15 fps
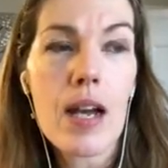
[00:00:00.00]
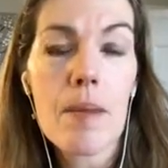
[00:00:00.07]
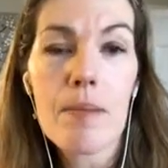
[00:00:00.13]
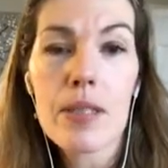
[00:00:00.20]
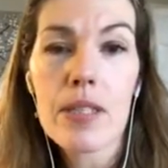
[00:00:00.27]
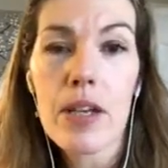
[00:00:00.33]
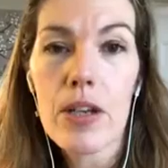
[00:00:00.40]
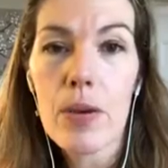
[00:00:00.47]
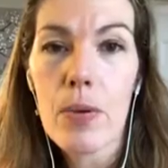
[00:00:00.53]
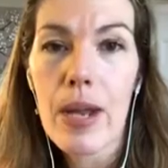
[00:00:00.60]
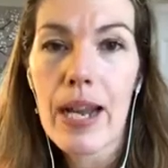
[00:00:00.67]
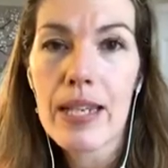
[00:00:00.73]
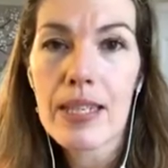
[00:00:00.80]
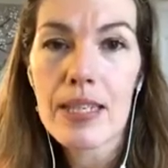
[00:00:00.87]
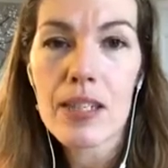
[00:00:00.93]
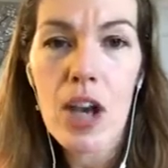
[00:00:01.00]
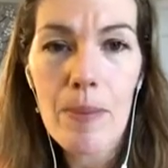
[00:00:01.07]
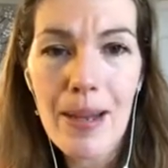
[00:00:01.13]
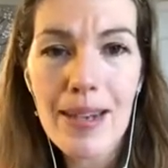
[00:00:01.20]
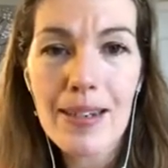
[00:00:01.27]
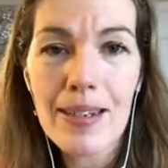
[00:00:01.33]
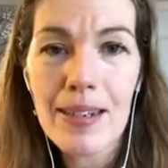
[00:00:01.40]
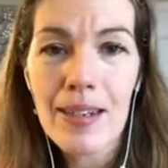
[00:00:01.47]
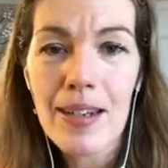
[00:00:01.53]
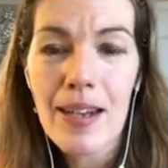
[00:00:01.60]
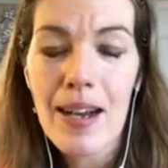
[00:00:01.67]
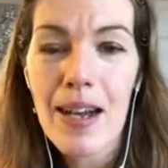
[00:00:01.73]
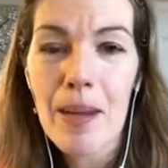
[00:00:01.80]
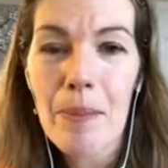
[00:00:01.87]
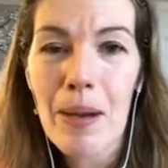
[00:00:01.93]
So it is coming.
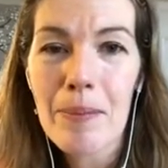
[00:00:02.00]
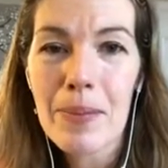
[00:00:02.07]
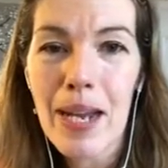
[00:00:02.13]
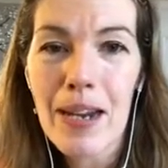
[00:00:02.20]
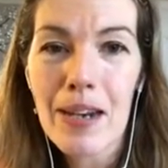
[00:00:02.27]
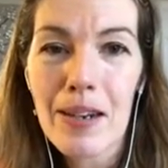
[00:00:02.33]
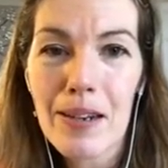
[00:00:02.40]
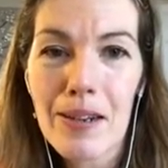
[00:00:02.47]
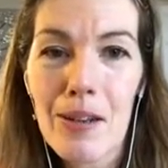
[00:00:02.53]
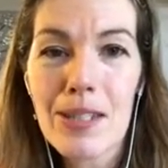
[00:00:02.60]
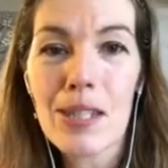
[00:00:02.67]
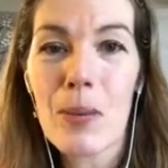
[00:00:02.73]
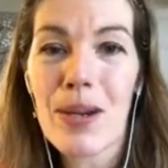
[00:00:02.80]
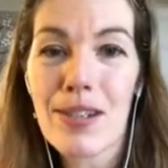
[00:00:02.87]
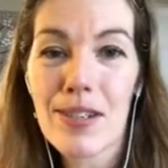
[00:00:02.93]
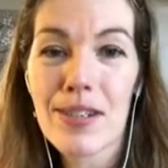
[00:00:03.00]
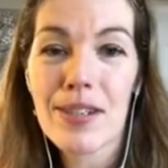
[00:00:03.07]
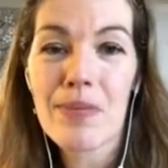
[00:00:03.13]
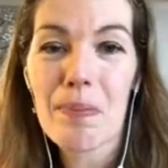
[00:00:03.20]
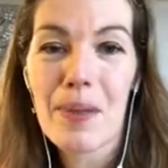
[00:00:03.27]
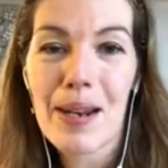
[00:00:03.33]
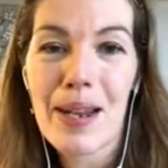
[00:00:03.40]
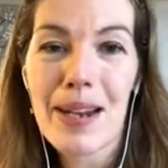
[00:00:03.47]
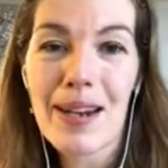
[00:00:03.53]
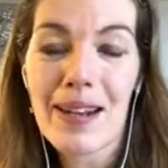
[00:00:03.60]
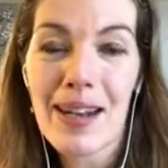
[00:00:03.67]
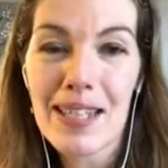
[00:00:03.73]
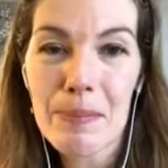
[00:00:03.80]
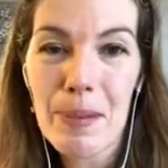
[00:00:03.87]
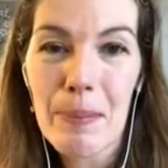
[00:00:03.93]
I'm getting lots of questions from my Legal
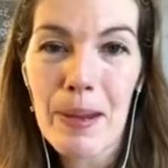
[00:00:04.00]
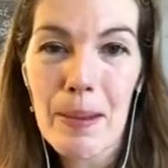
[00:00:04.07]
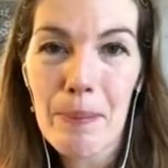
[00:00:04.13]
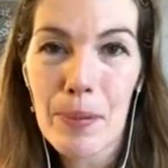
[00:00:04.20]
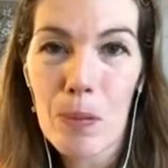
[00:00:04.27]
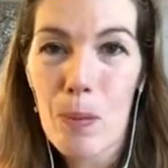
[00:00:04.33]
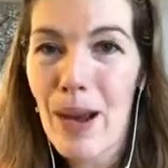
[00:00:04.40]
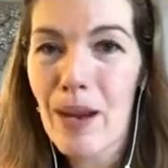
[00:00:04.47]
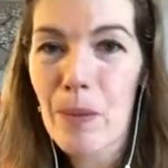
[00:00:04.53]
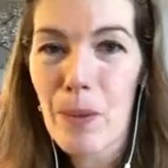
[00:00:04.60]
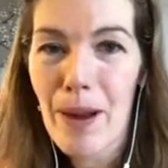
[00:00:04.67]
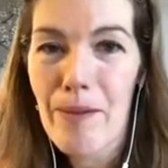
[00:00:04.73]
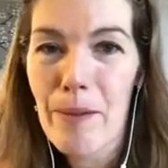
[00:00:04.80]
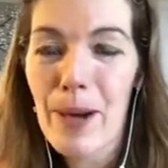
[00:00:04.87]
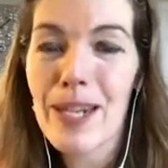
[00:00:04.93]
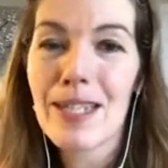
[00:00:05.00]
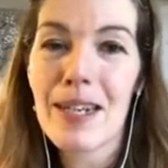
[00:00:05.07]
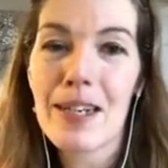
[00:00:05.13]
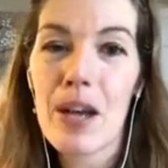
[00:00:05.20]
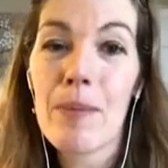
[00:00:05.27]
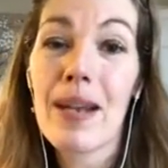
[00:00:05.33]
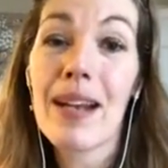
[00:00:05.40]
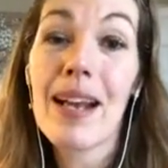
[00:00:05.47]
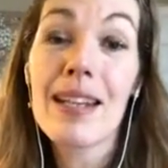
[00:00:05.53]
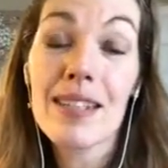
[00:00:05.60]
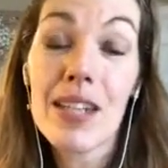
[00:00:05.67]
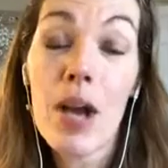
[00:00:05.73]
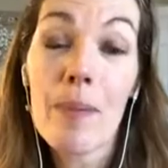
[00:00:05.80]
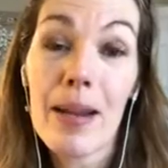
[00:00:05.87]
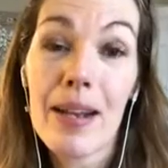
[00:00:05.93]
Academy people. When is it coming? It's
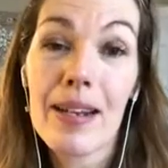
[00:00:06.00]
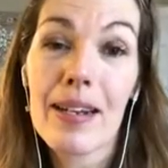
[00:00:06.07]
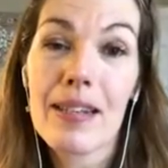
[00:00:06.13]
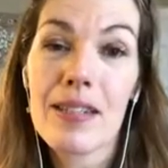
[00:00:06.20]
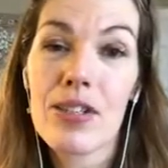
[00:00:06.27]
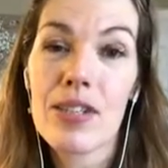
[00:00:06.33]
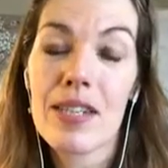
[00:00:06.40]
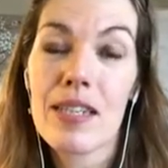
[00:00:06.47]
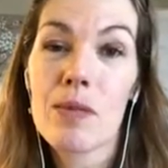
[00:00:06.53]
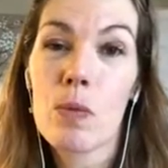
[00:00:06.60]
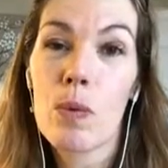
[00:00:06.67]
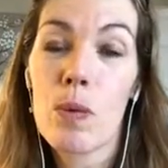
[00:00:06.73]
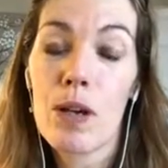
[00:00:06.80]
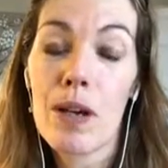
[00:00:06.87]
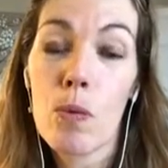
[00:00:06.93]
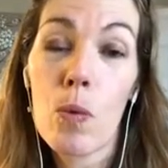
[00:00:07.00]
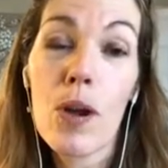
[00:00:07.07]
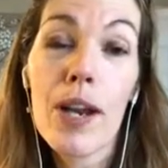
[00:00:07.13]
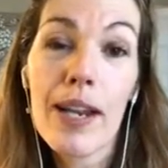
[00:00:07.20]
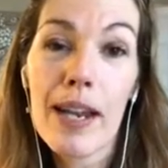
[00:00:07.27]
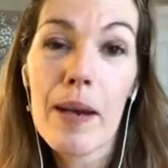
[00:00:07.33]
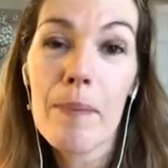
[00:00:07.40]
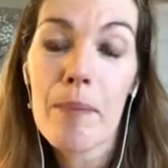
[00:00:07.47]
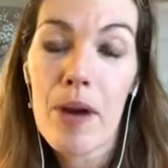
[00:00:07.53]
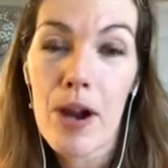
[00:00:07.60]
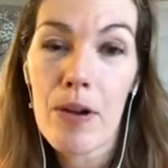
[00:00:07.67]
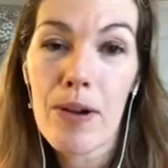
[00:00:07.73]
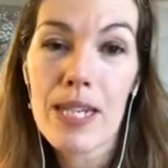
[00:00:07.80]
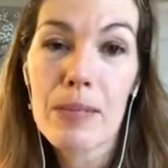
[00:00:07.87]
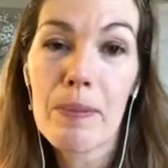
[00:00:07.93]
coming. It's a work in
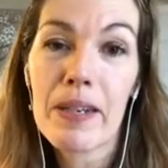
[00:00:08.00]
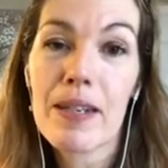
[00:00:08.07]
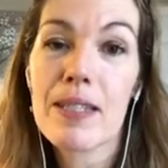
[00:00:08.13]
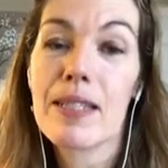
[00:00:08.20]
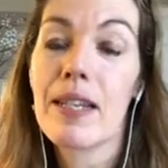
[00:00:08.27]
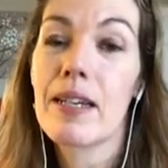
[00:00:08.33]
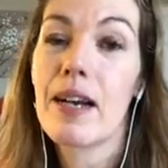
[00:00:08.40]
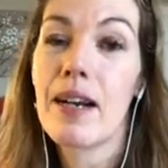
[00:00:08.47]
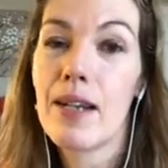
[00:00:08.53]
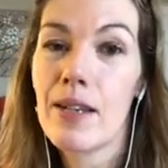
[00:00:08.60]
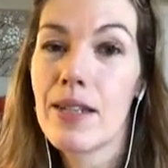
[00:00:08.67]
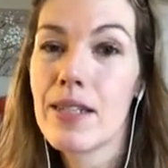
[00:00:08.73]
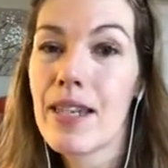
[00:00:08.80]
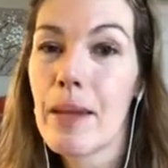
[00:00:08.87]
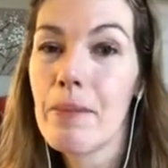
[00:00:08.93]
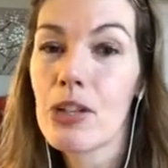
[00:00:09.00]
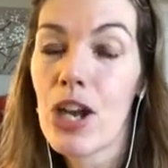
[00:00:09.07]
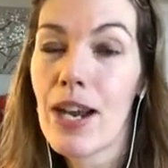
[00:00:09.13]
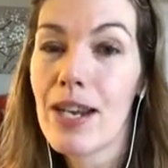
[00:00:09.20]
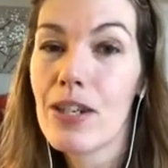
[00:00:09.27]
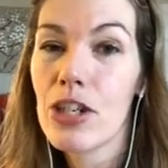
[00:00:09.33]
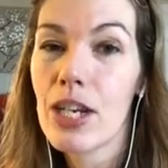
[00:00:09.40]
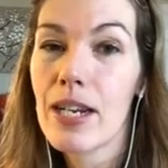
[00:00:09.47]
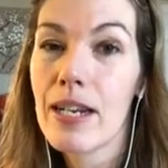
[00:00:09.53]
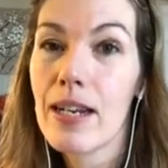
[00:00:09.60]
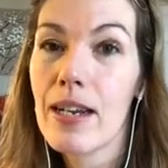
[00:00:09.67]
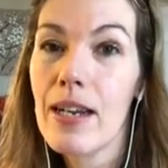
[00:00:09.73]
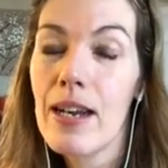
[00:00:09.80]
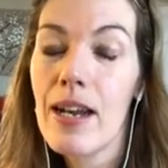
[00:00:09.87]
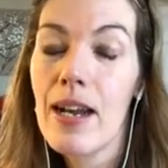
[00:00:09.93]
progress because the guidance keeps changing
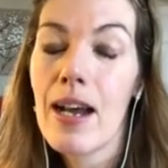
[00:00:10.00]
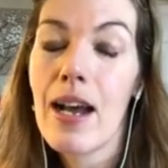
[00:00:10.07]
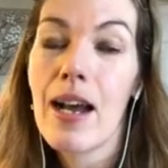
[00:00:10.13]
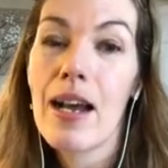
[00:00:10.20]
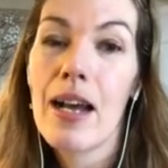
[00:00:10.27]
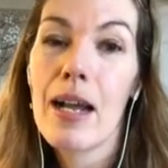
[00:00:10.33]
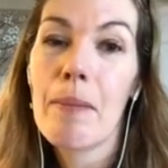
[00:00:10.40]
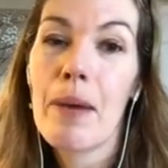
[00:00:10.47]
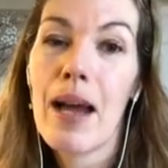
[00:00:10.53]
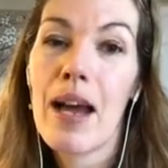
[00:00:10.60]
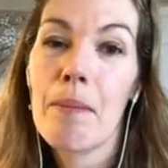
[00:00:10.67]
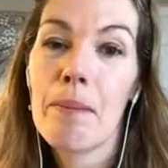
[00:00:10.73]
and